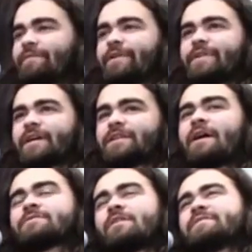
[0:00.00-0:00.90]
of on like,
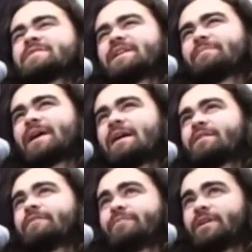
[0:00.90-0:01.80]
I was on the same, like I
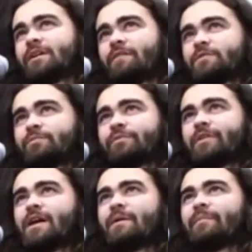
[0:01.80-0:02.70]
love being
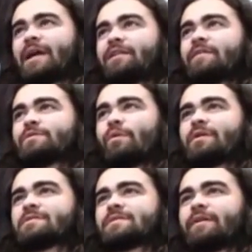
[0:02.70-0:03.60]
comfortable, but I loved
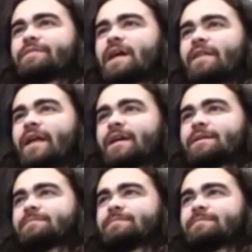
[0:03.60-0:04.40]
wearing stuff that like,